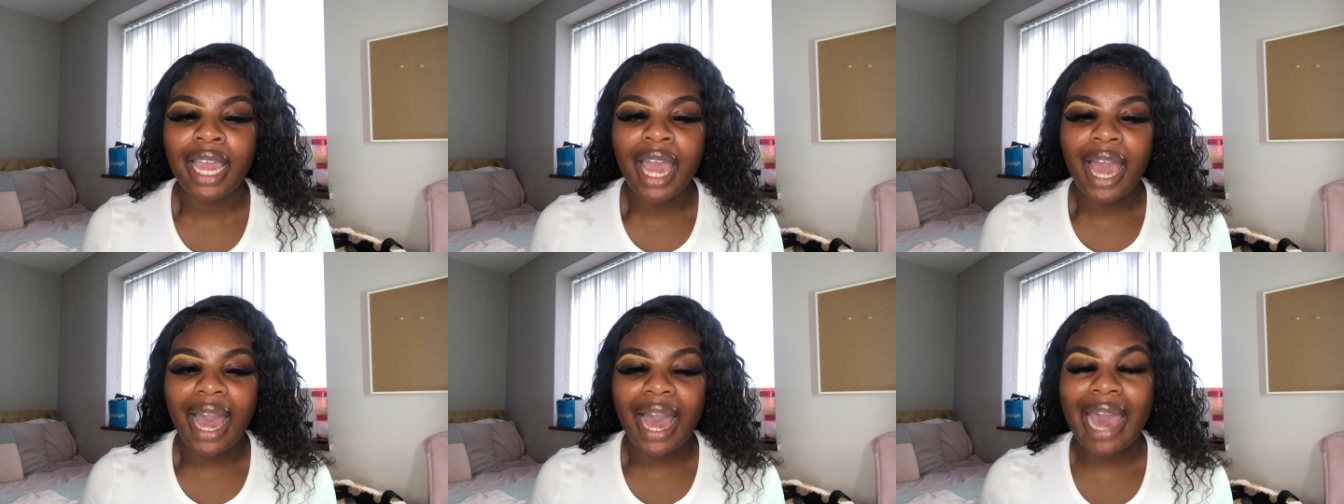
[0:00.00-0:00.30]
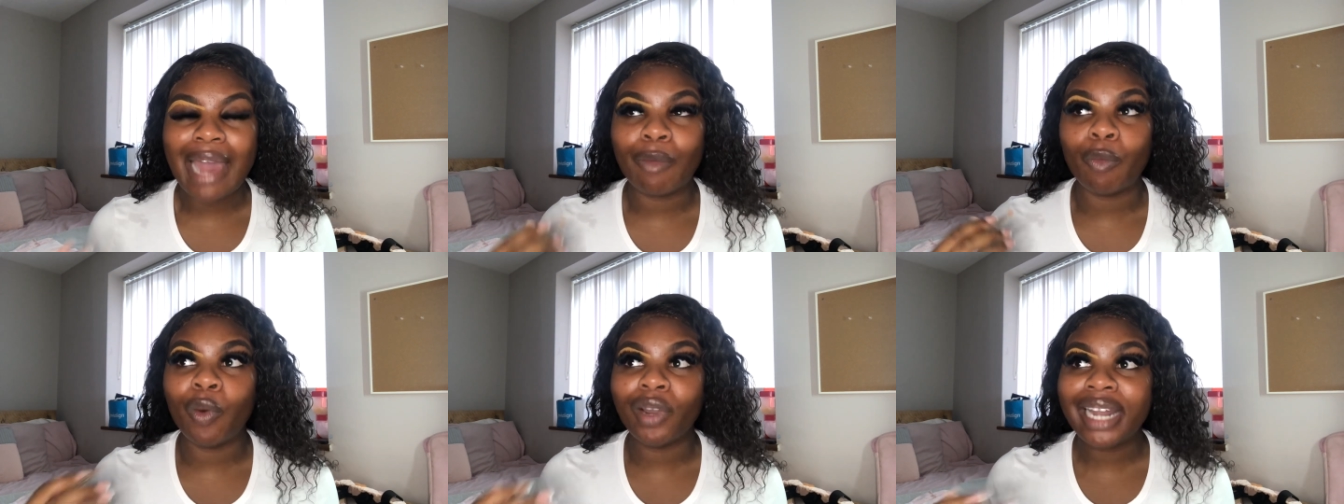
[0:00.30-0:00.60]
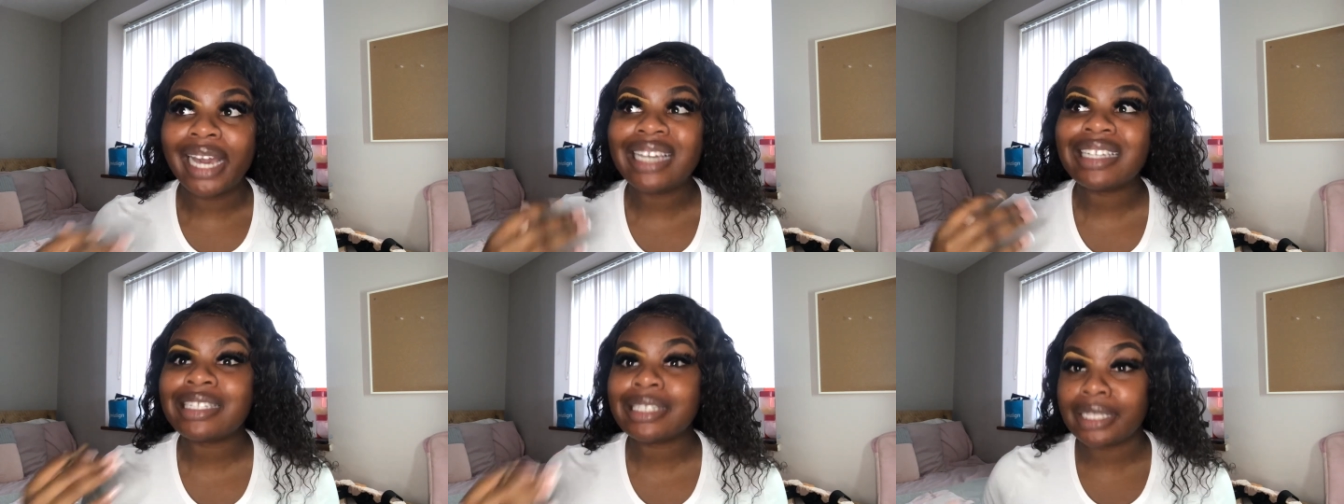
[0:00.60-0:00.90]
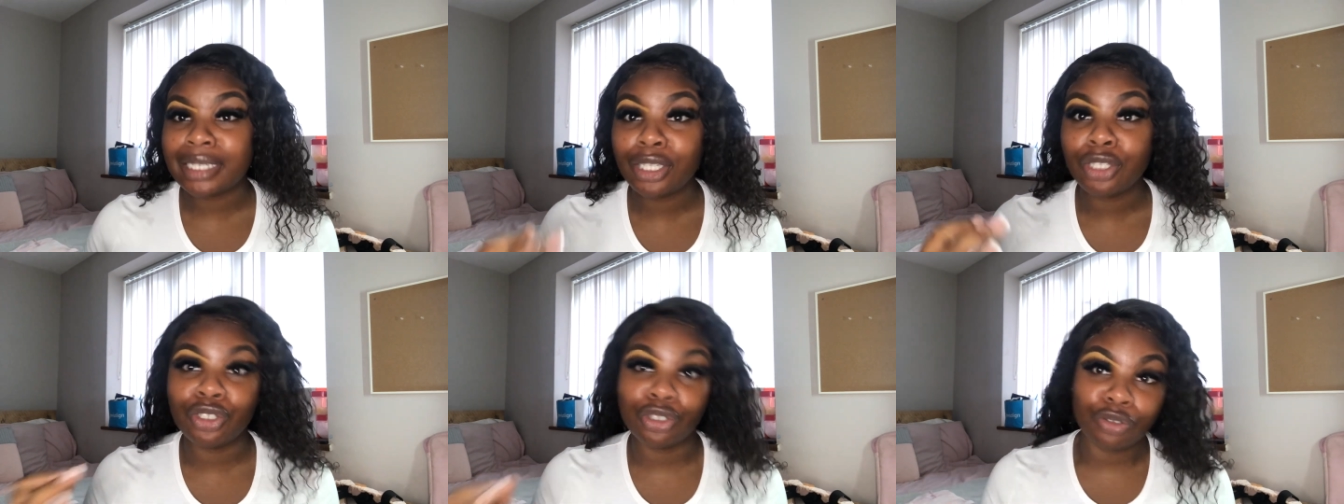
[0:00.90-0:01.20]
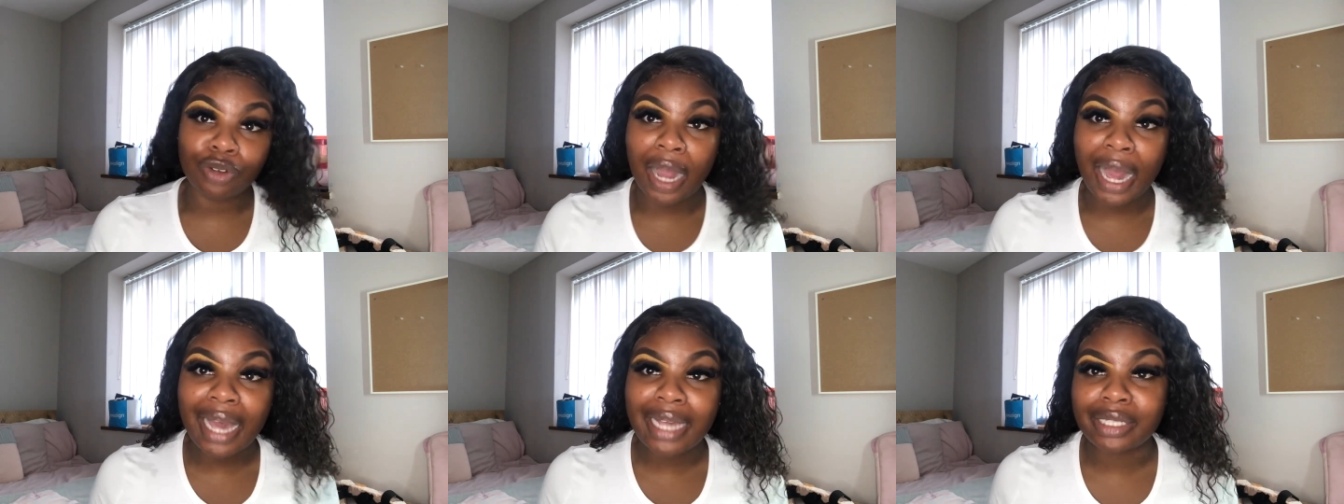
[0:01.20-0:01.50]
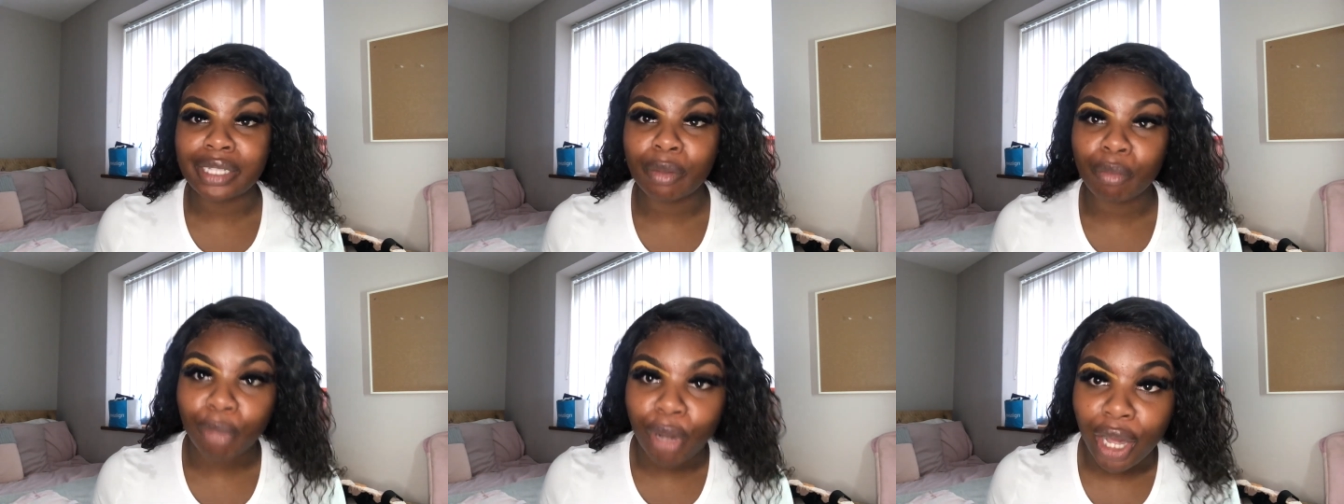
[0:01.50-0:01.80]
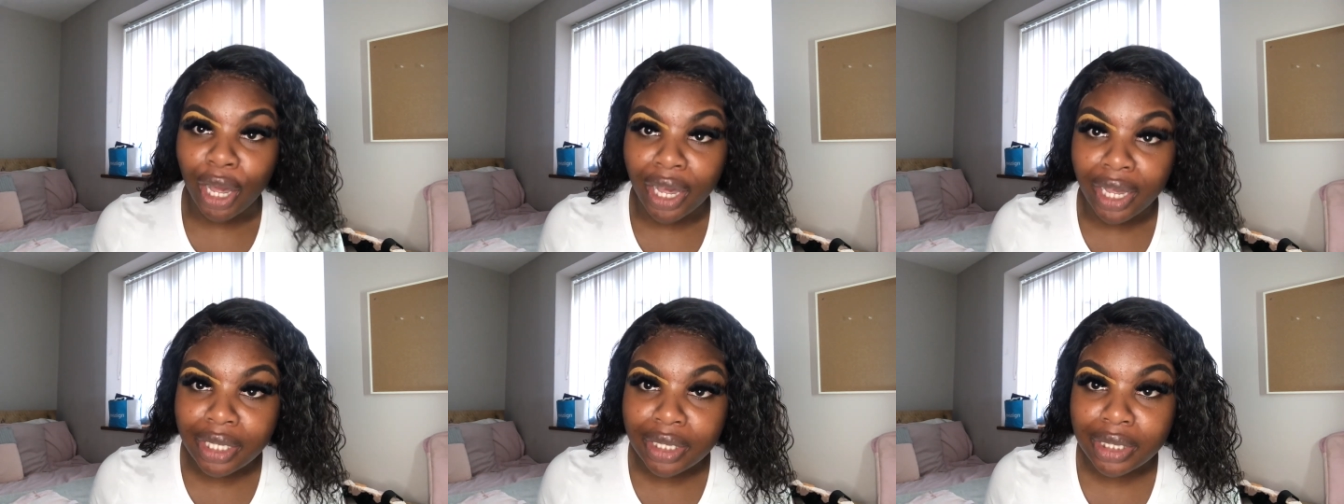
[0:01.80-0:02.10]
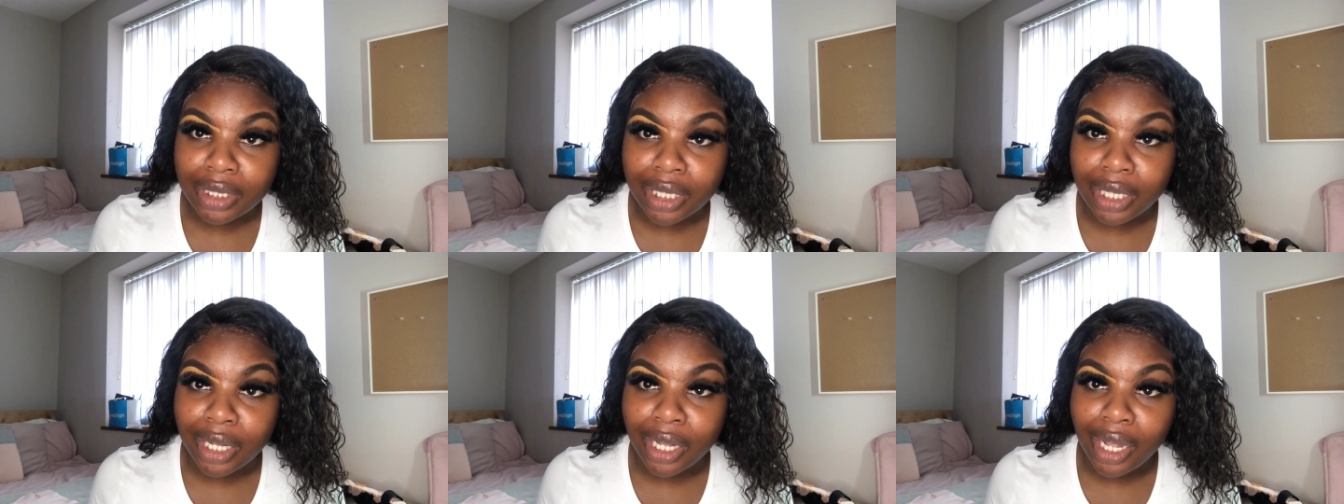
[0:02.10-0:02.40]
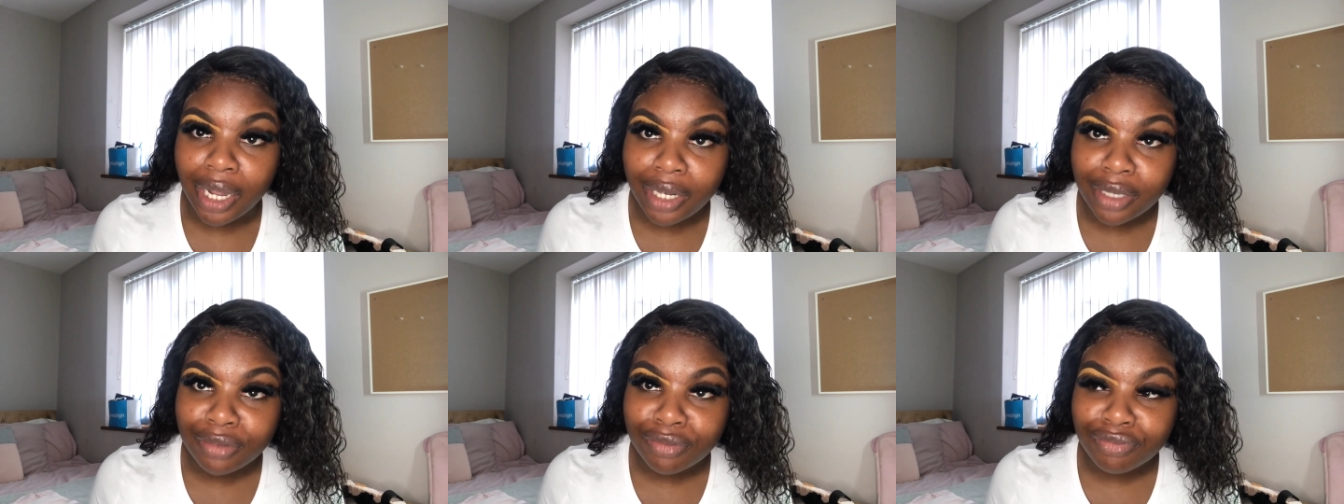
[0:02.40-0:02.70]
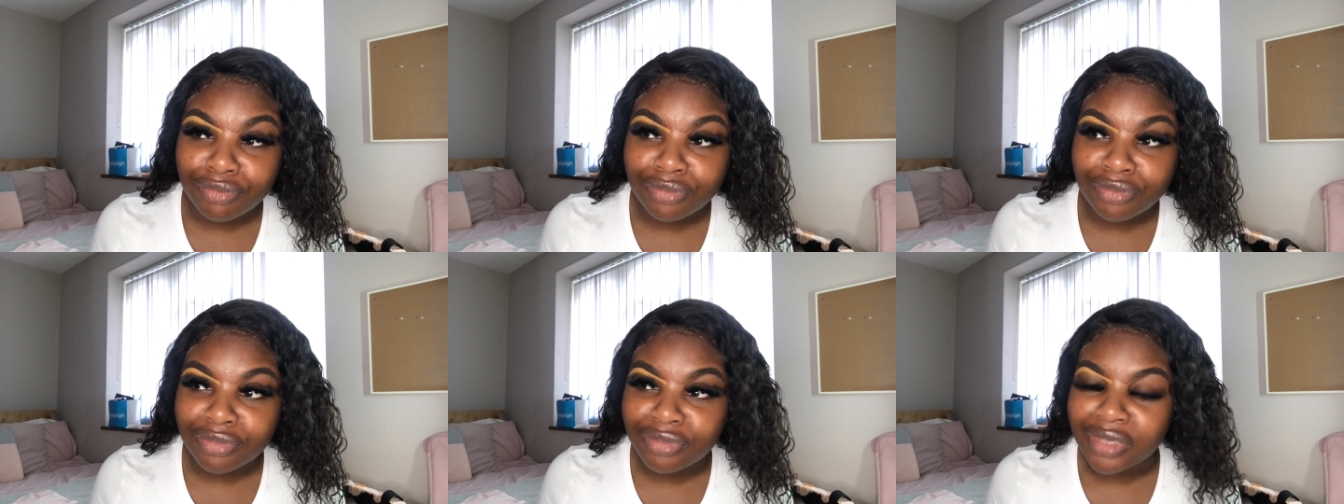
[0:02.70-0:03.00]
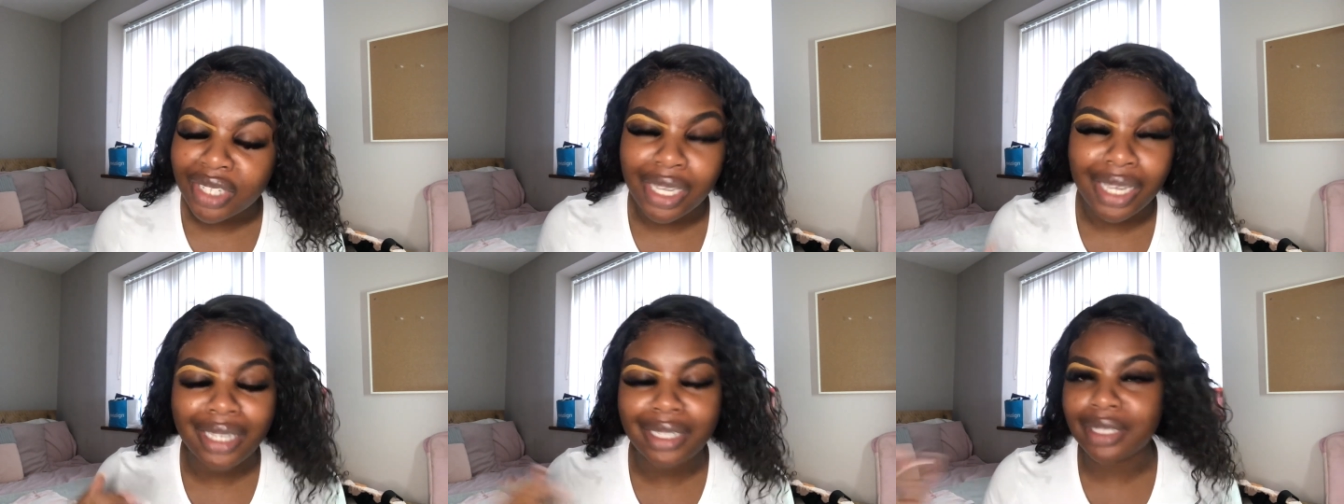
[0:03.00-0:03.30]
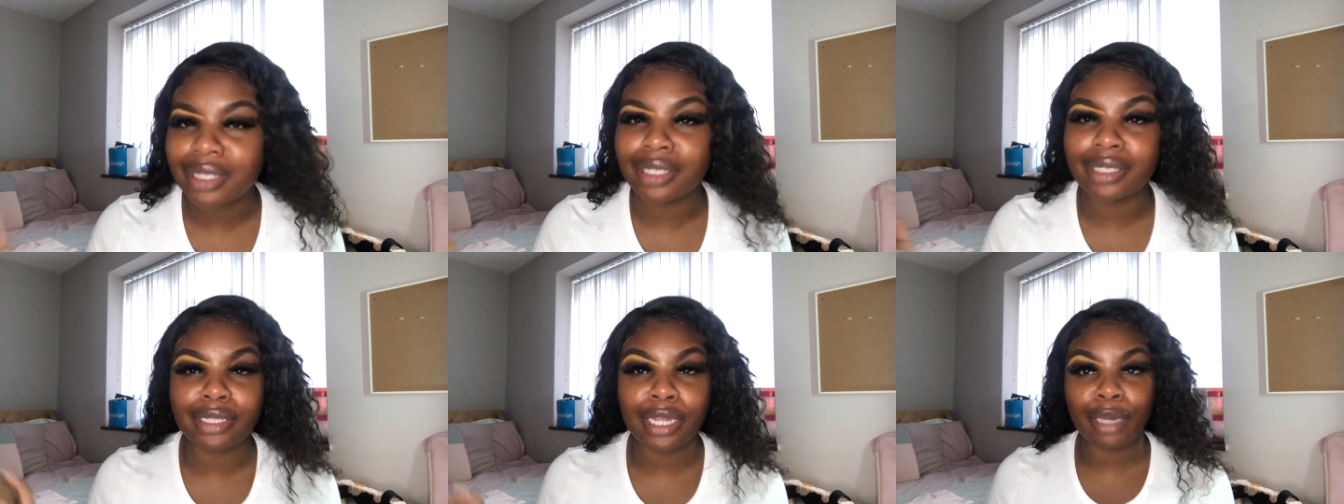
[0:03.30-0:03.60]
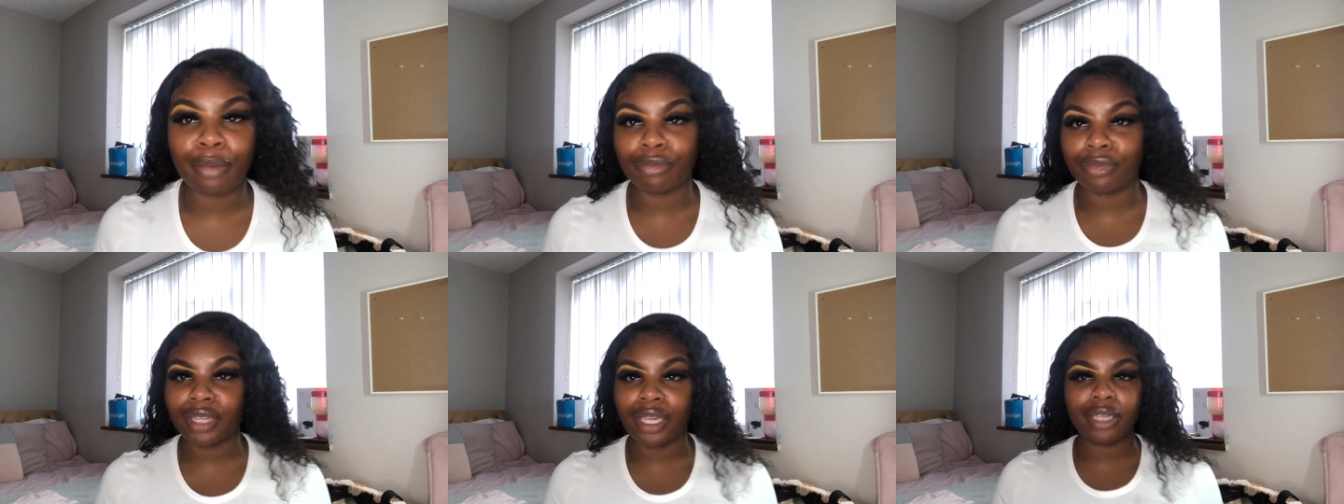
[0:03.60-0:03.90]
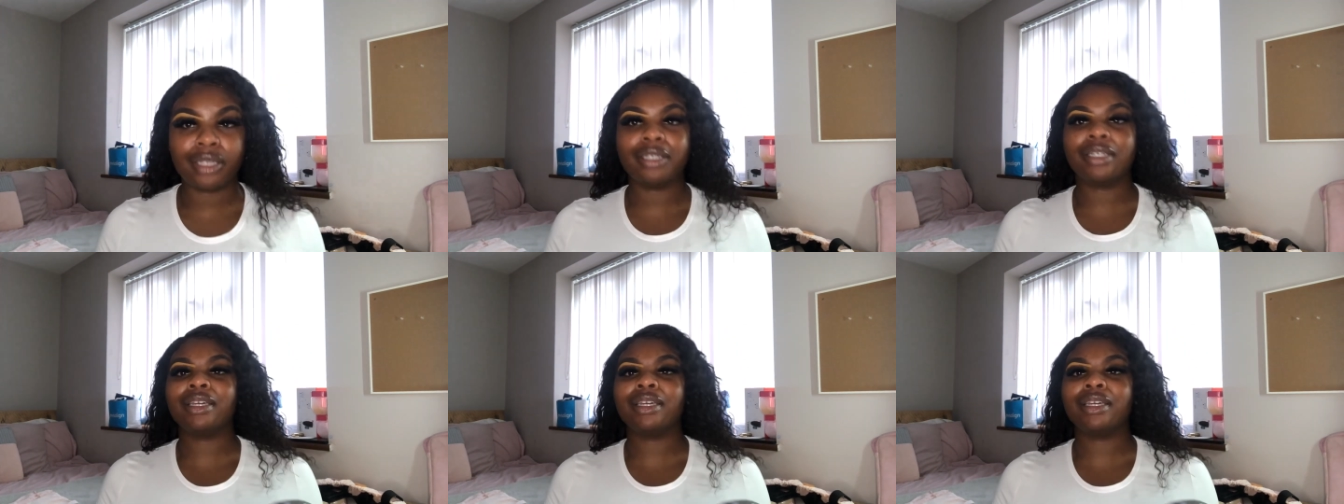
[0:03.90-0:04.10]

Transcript: And when I see you guys in person, it's the same thing.